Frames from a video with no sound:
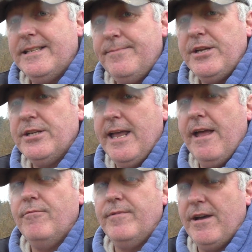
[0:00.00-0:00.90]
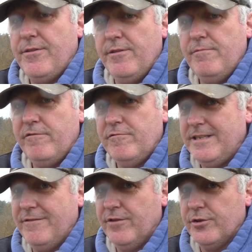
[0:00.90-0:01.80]
especially now that the river
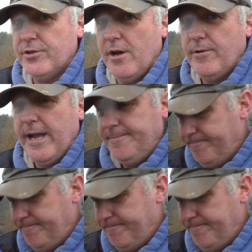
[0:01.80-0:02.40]
is in flood. Okay,